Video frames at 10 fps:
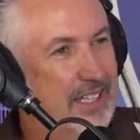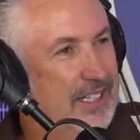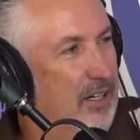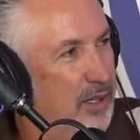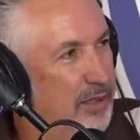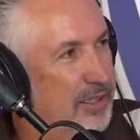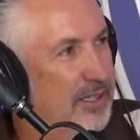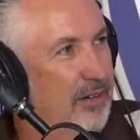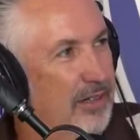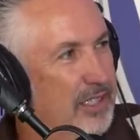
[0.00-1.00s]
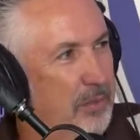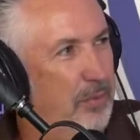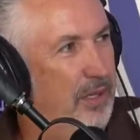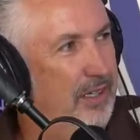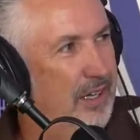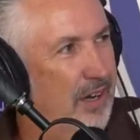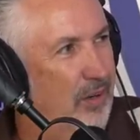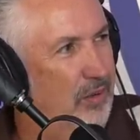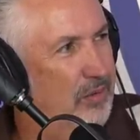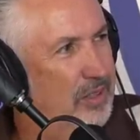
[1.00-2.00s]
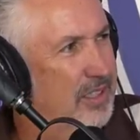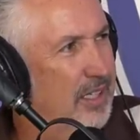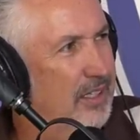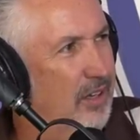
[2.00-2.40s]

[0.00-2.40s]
Is that called serendipity? No. What's that